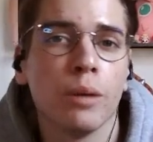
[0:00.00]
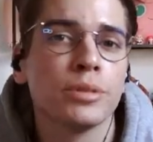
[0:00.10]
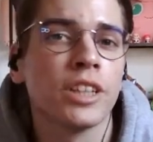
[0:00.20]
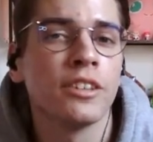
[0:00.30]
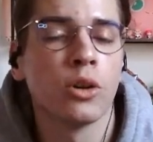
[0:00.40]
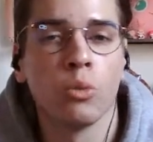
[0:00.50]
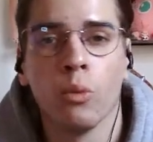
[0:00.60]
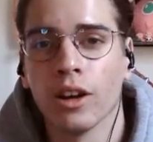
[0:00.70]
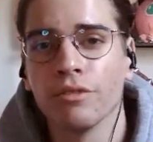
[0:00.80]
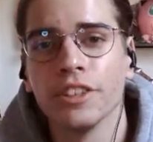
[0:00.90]
side or
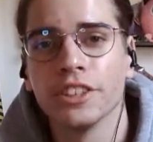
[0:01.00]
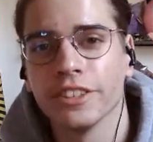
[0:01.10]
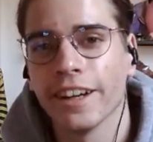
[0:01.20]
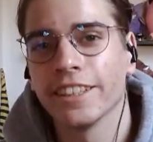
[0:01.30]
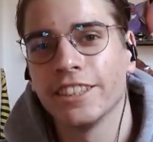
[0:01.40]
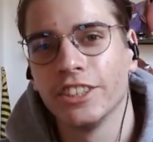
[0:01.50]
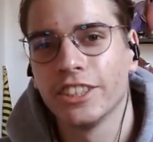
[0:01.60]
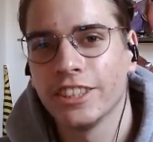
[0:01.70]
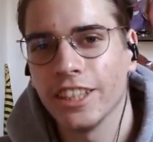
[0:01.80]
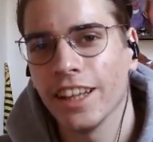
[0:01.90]
one of these sides, you
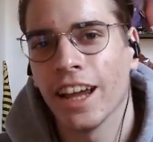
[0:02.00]
still